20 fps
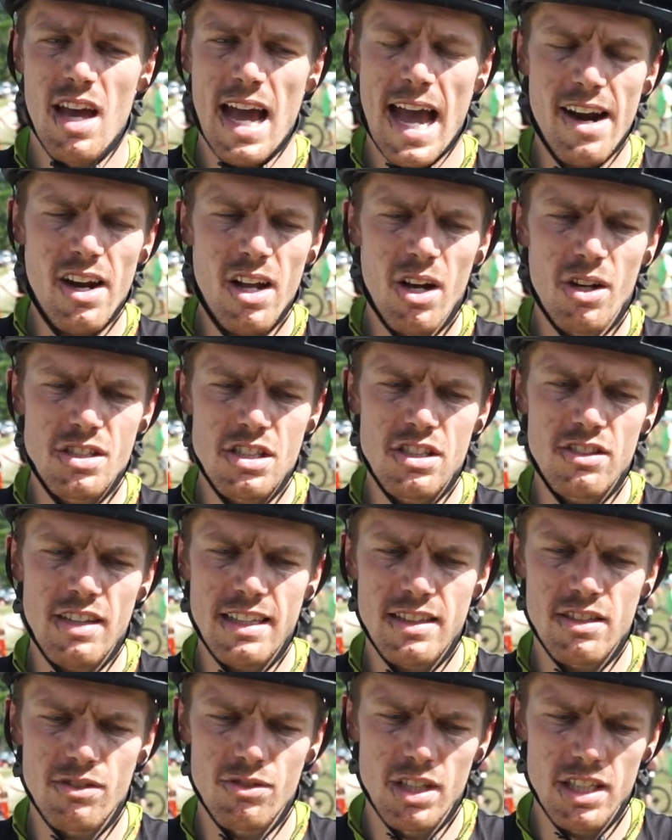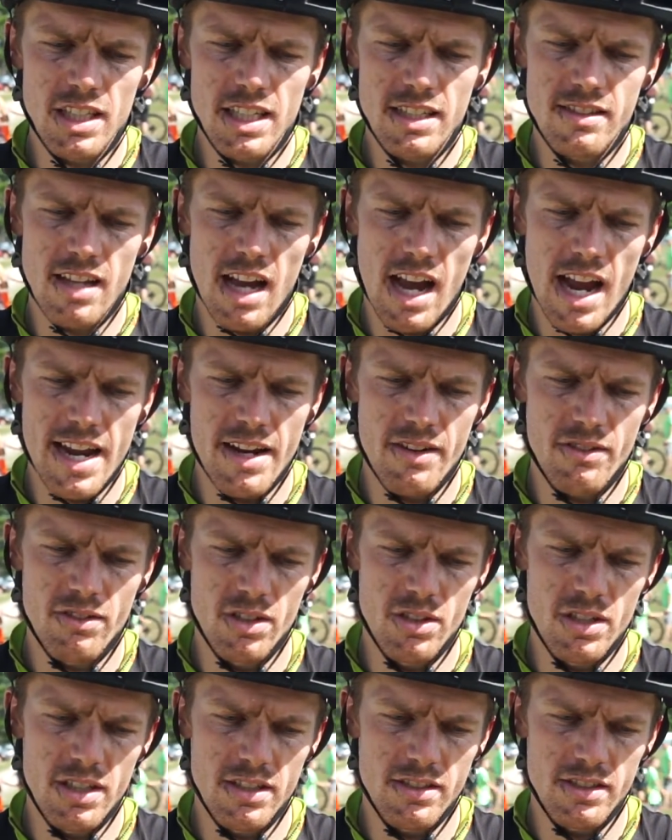I don't know, just like the really tight,
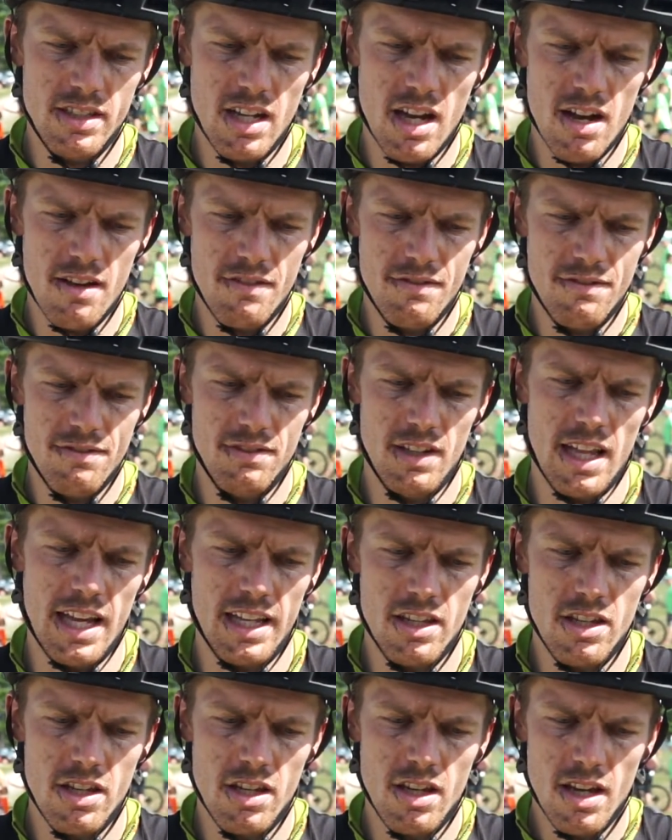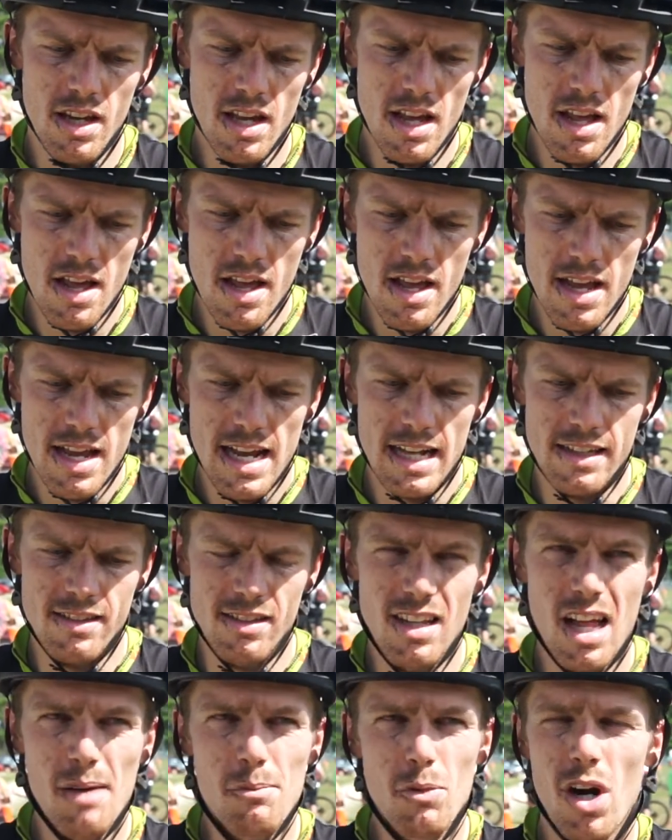rooty stuff. Like, it's a
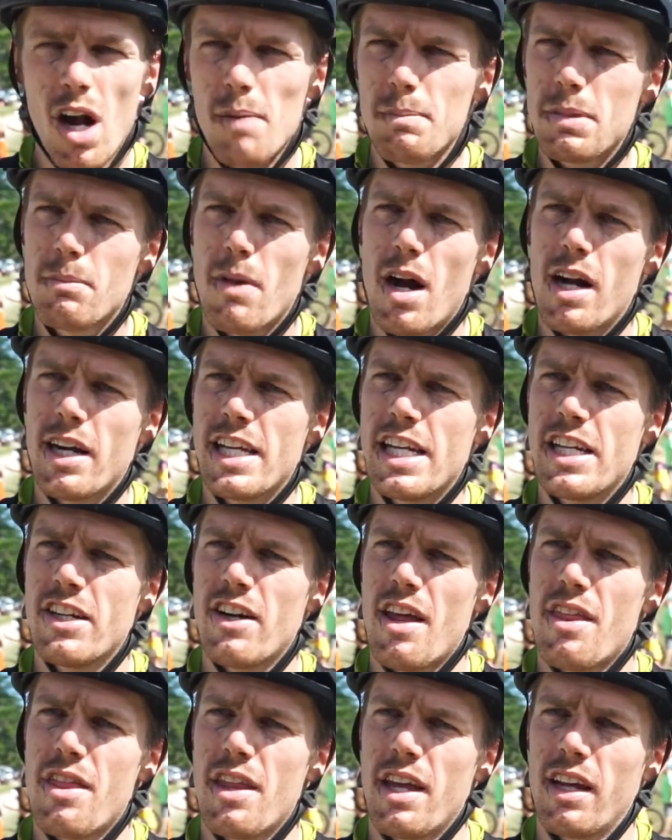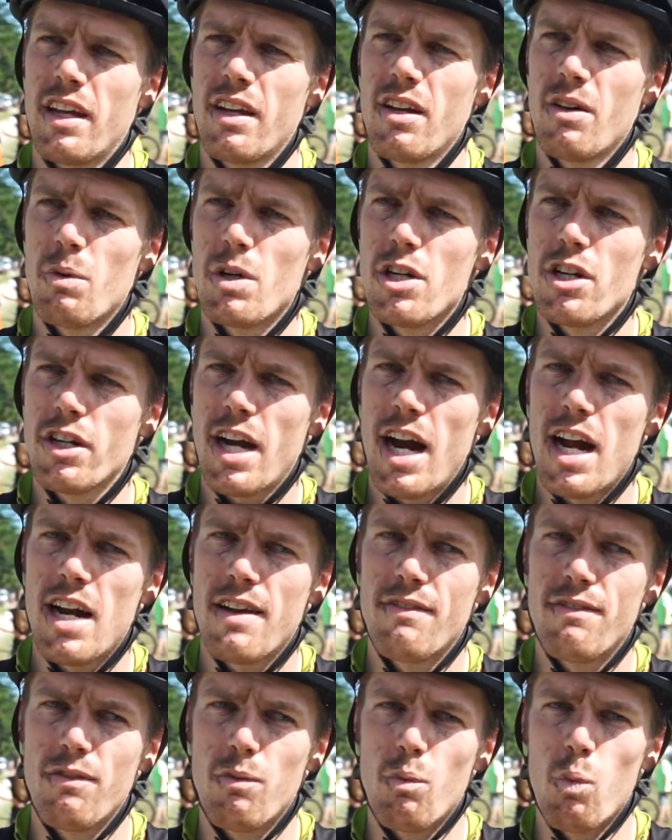lot more upper body here, I think, where you're kind
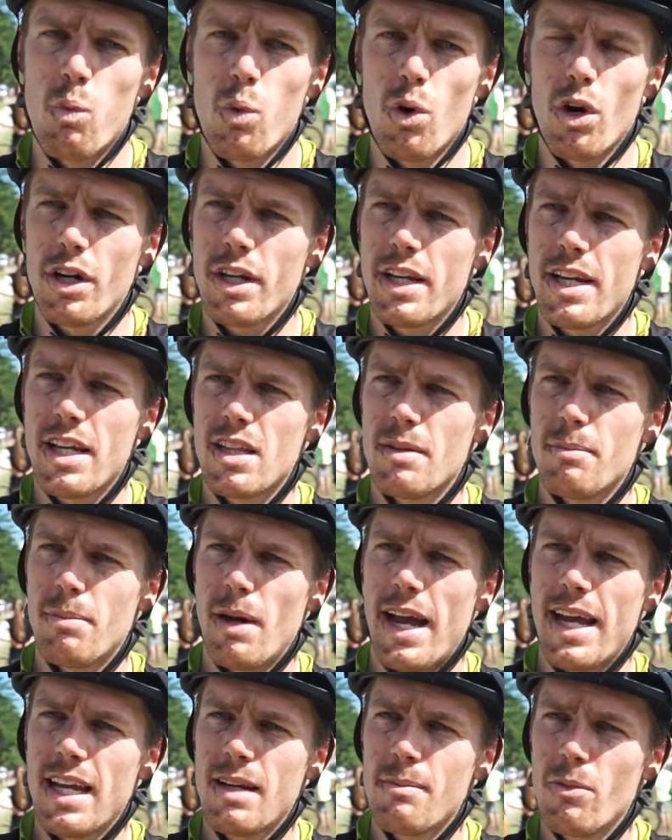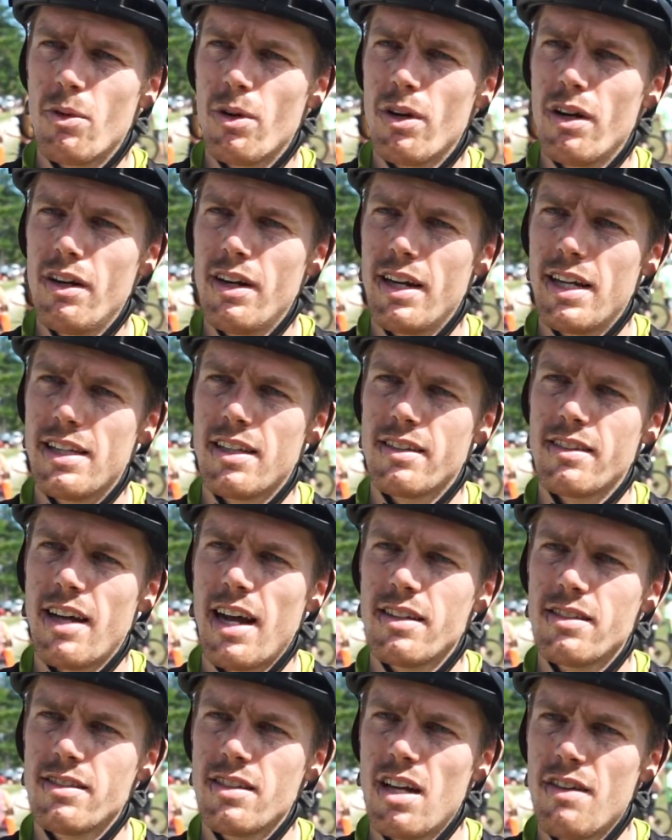of working the bike more in the
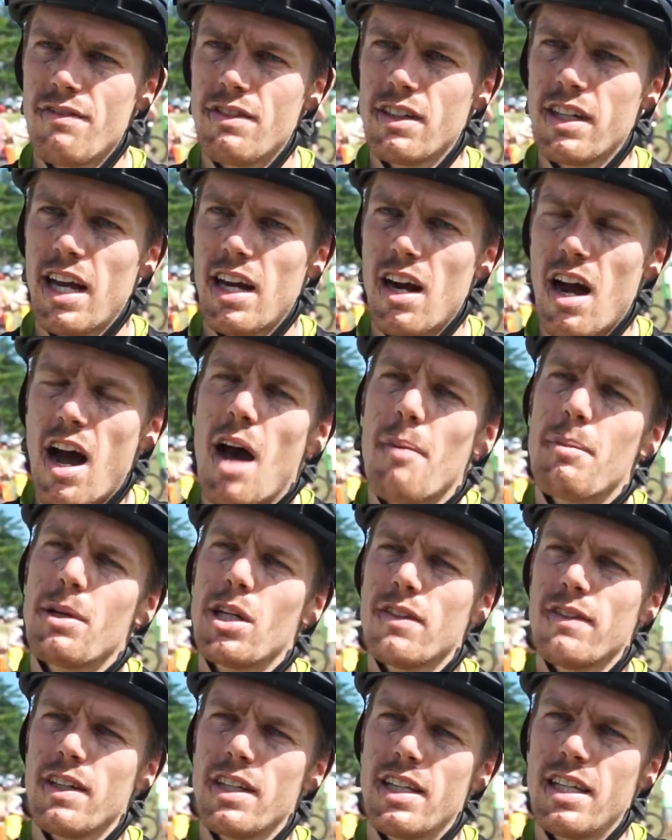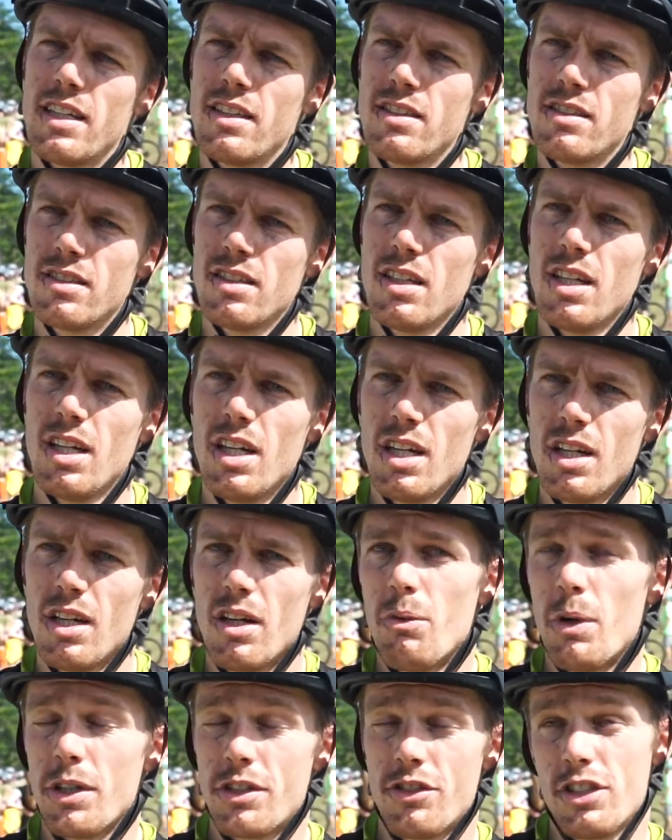tight stuff and kind of hopping over things,
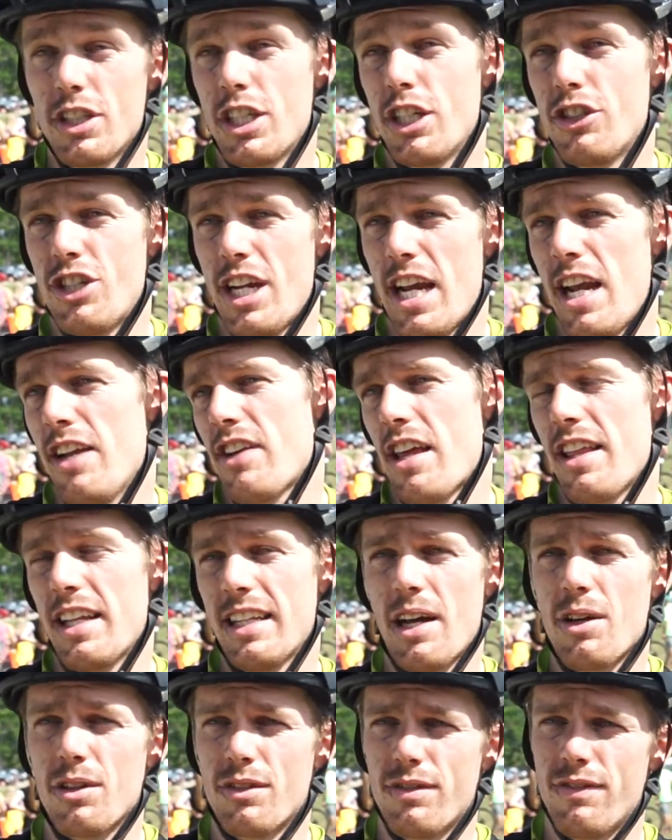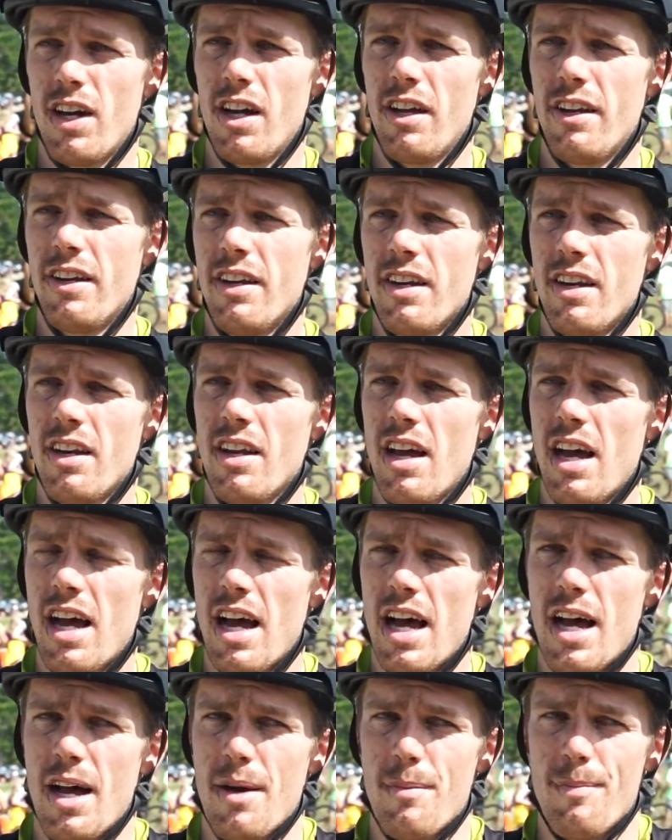which is a good change. I think that was fun.
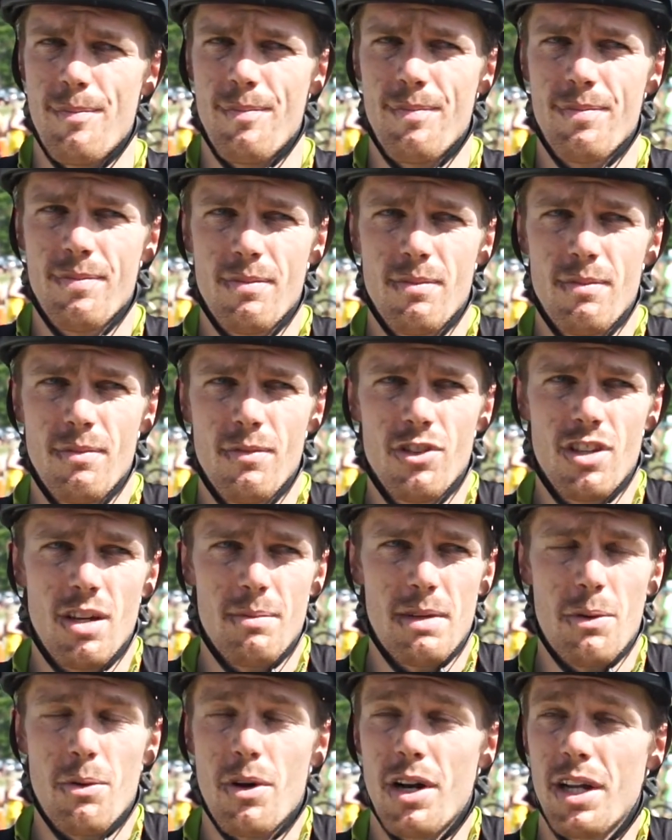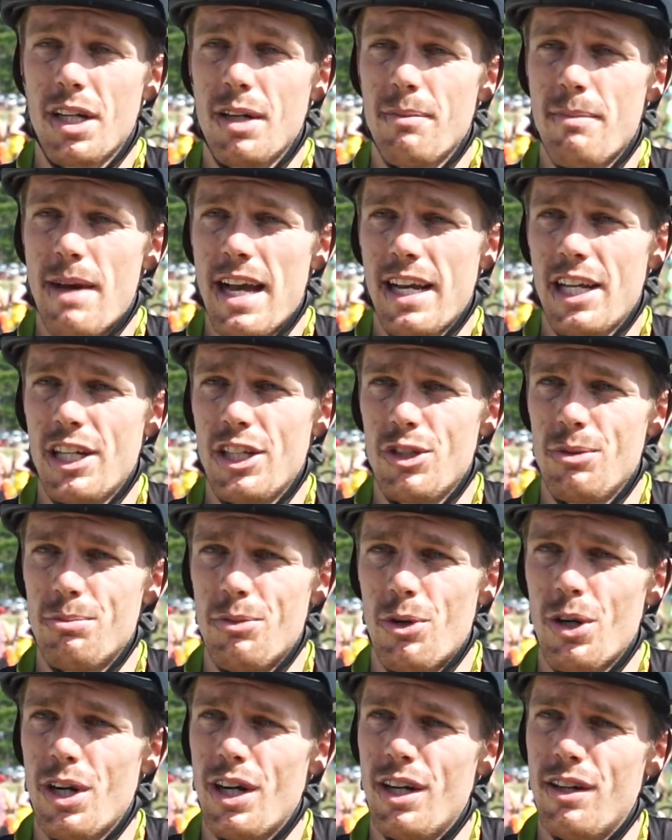Something I want to come back and do
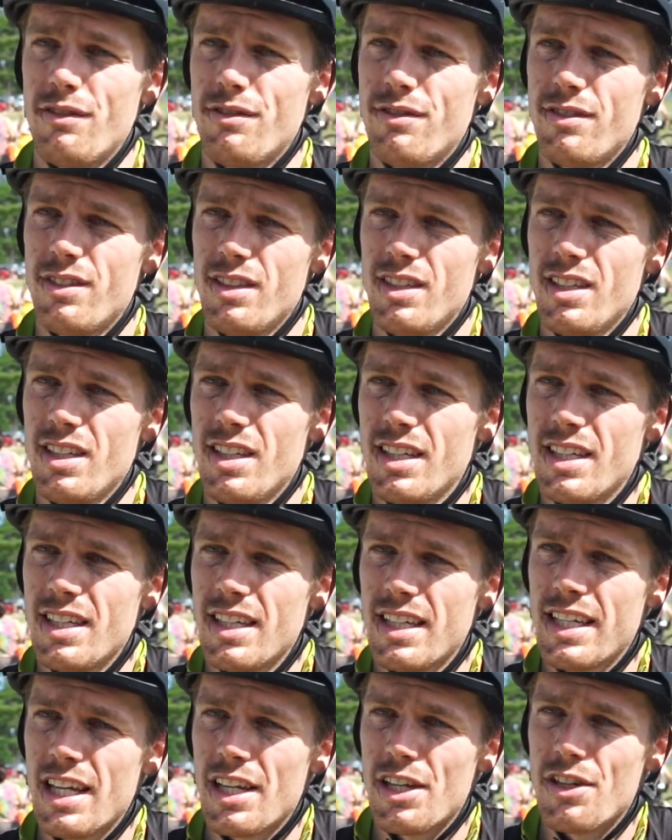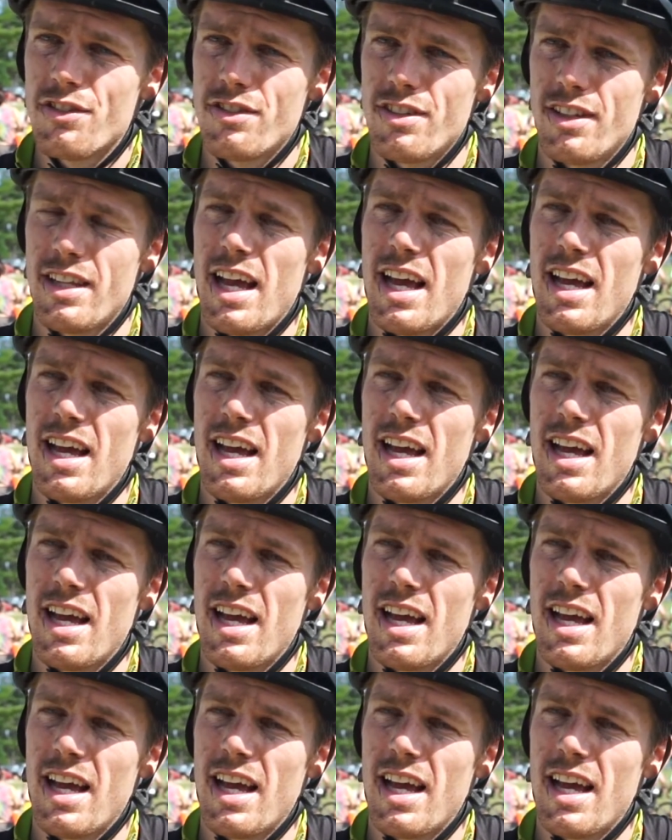more of. Get used to that.